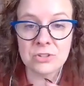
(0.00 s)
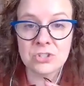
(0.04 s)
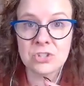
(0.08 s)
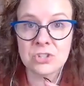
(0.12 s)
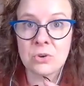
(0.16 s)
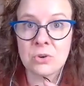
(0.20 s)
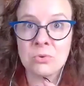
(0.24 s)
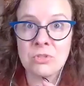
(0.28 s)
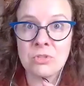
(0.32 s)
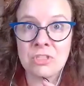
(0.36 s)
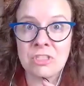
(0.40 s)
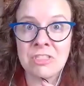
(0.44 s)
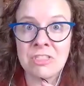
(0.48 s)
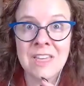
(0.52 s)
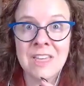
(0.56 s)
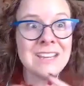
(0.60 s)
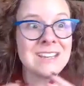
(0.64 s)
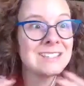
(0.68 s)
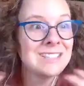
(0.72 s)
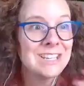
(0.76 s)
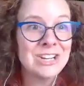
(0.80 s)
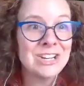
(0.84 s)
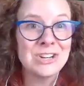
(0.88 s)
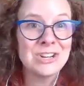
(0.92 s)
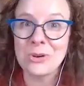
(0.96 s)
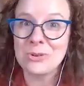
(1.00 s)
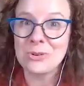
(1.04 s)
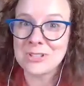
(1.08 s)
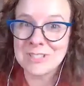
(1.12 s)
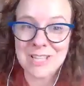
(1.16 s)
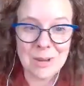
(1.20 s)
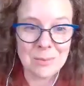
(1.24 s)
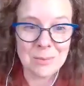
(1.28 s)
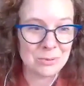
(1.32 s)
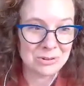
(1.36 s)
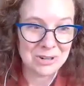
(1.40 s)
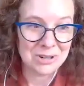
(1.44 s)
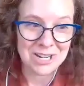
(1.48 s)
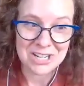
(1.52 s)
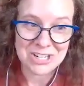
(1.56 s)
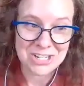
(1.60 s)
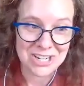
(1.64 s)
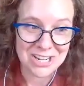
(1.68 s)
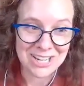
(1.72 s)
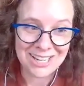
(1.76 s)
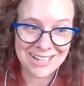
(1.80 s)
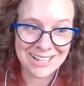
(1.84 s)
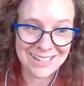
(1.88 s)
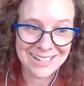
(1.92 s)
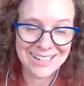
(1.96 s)
So they see no
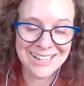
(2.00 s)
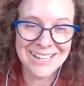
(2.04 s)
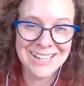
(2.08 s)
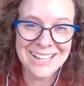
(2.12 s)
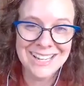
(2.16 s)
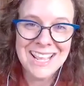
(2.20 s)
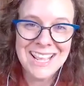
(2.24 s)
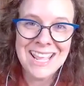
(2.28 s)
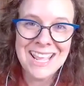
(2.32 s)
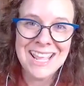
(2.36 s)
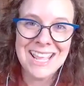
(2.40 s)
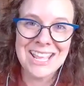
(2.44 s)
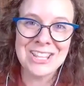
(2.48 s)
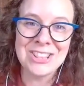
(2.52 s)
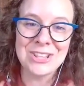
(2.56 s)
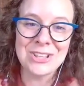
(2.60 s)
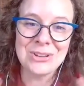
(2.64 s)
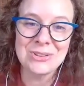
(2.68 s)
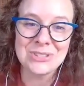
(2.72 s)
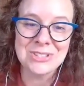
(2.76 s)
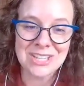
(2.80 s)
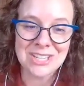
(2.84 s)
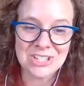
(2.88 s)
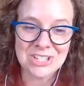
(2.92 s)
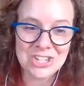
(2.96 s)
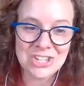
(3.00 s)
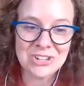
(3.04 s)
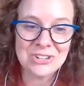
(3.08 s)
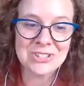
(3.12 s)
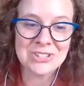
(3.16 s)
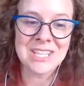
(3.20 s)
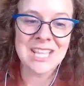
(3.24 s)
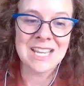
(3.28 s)
separation in those issues.